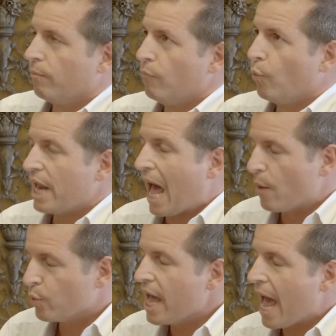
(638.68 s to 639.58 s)
what
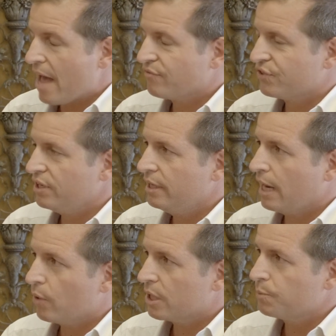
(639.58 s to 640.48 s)
we have seen in
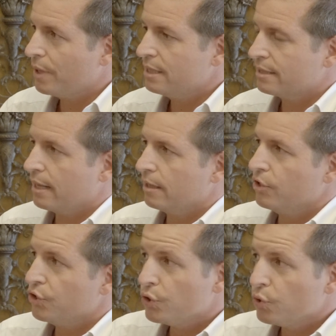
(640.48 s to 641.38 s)
our experience that
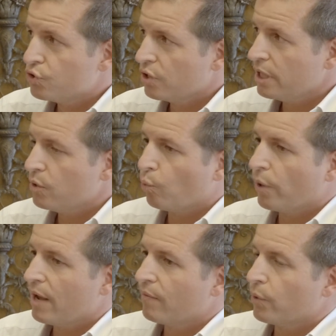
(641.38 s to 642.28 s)
usually
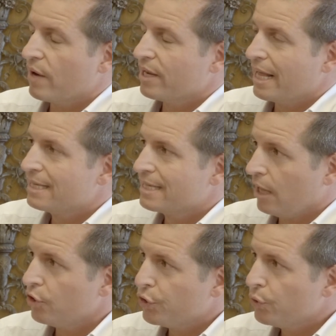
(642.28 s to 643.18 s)
whatever they
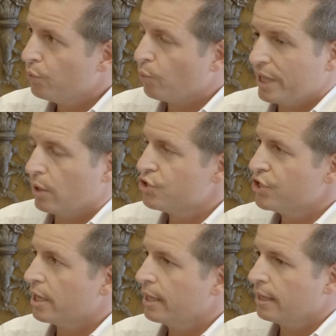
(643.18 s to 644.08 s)
tell you without
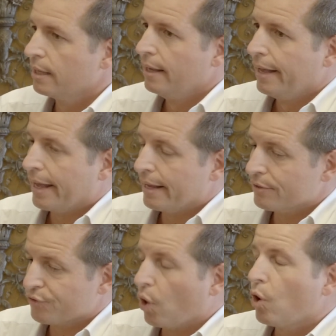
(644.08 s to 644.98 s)
sharing
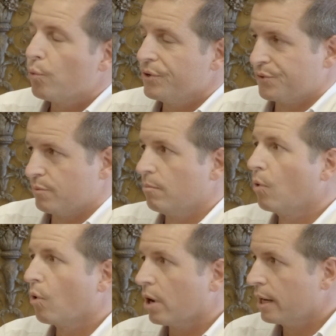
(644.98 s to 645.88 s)
is always
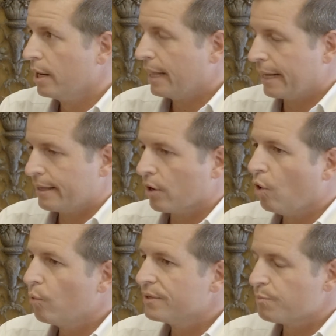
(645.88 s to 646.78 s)
more. Like they're
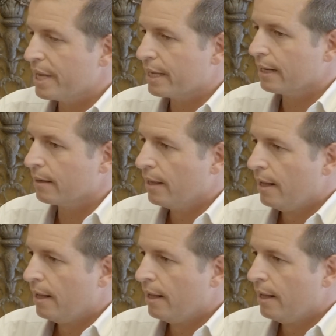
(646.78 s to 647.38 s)
always making,